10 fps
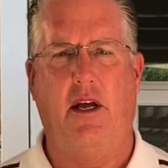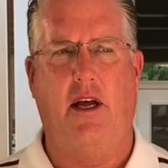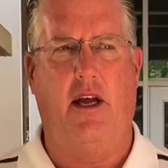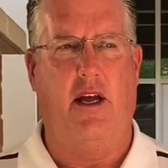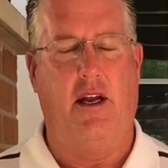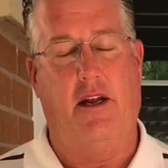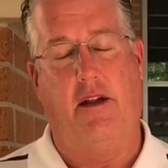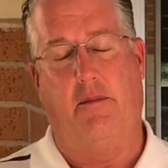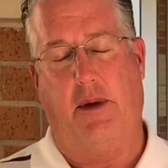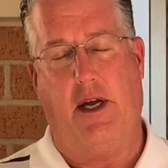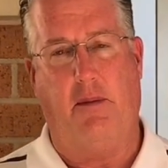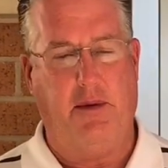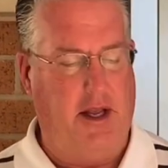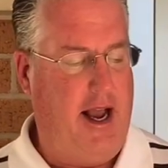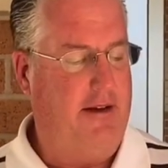and then pick up
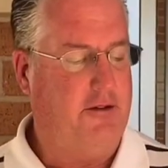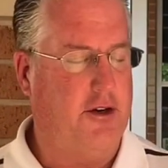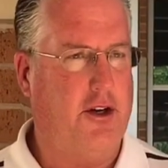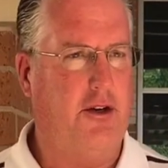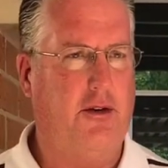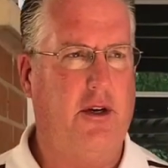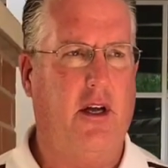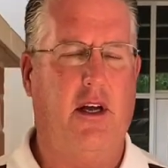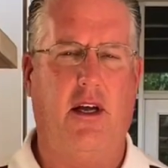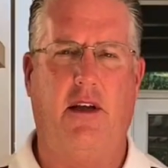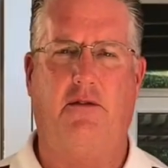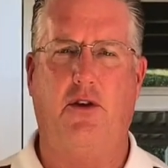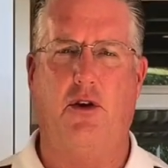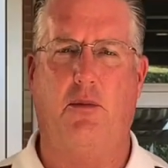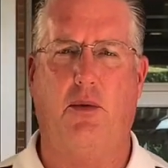in the afternoon. If
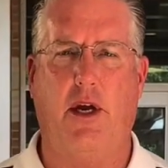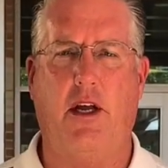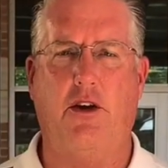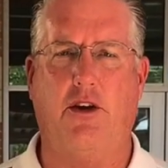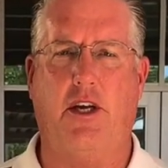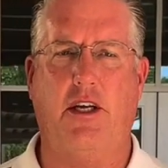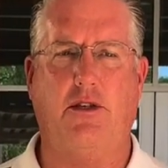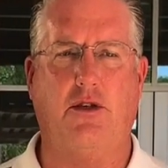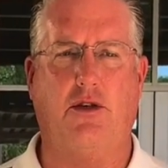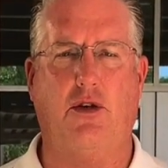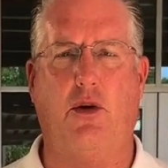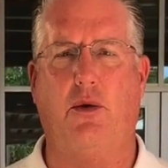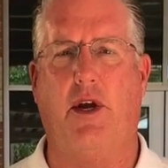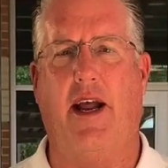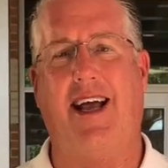you're bringing your kids to school,
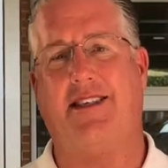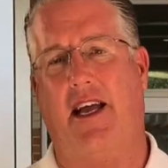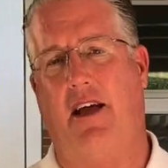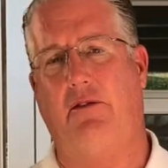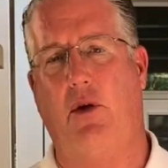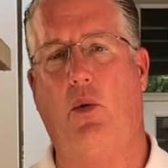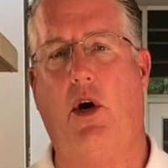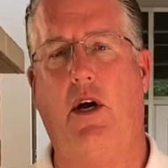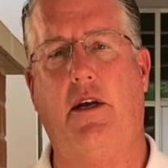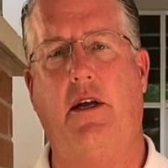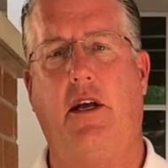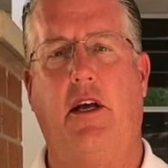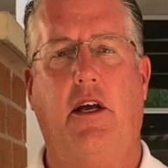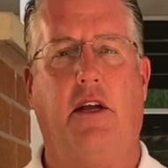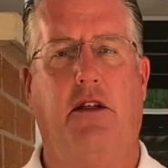we're going to ask everyone
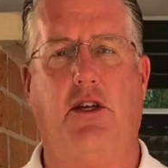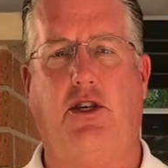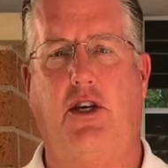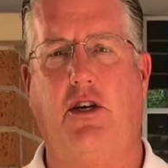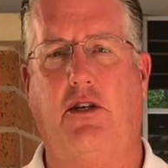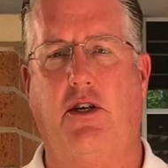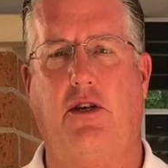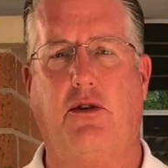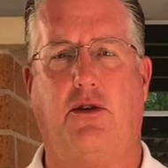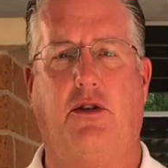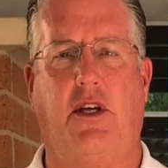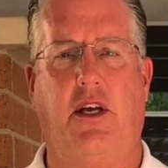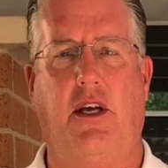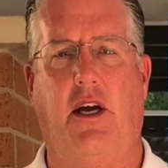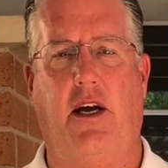this year to use
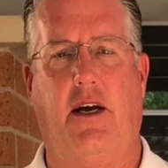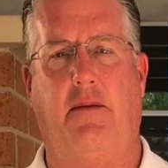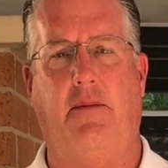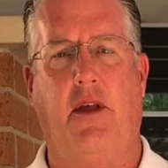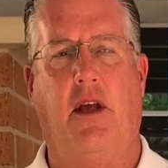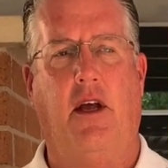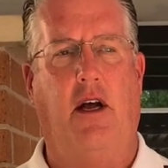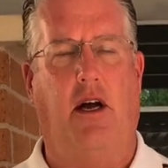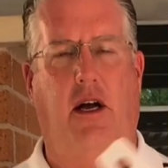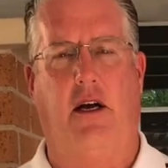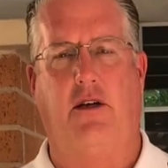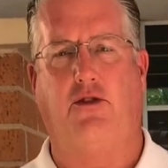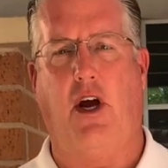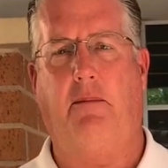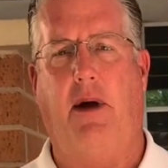the
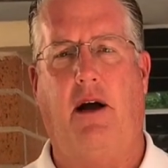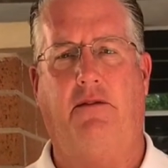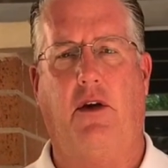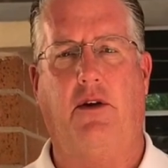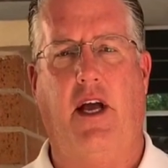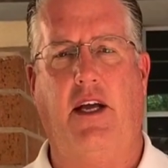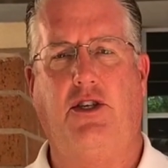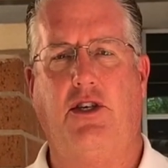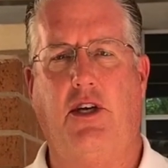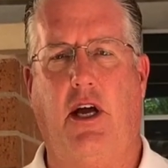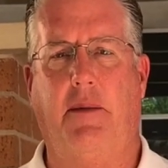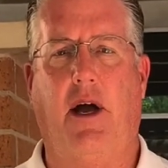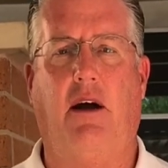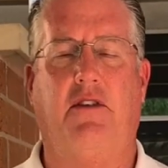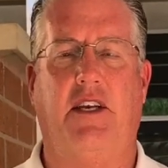drop off location coming
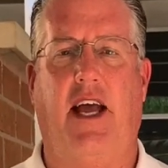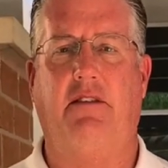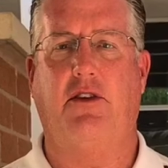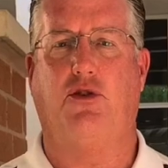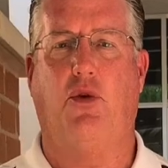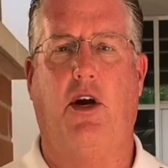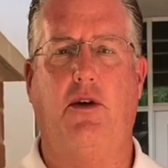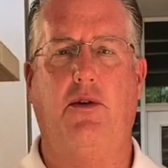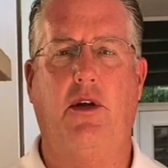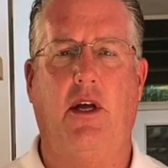off of Davis Road.